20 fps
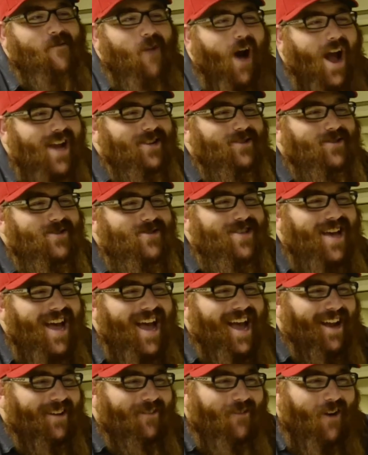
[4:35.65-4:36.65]
why you do
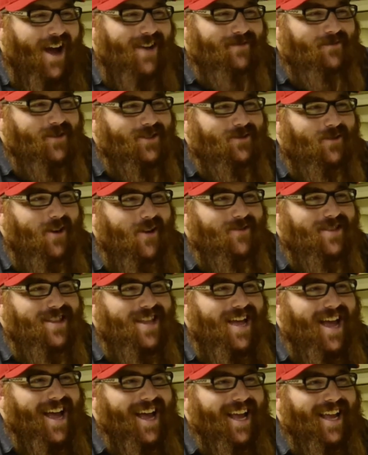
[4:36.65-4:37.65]
that? Why what's wrong with
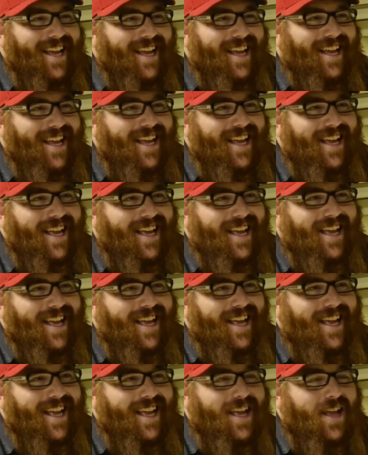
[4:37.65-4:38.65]
that? I
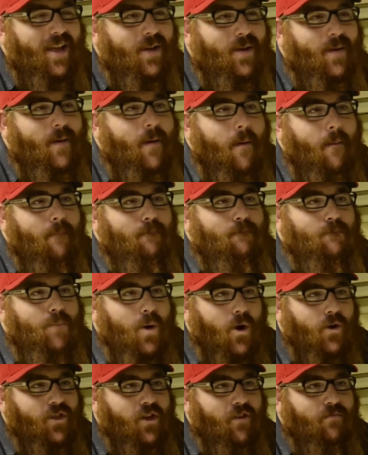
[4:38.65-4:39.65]
just it's just
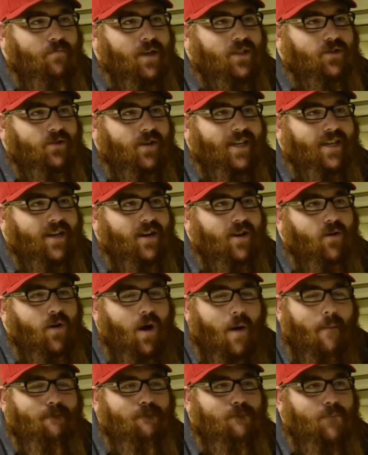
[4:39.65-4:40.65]
magic. Patrico, it's
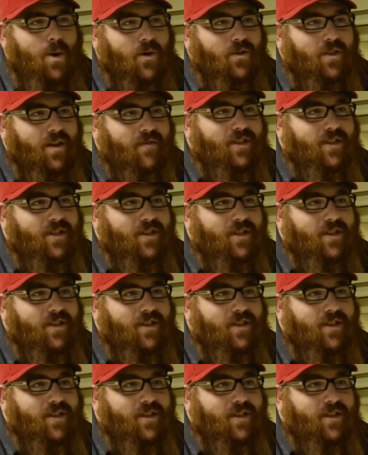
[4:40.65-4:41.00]
magic. Birth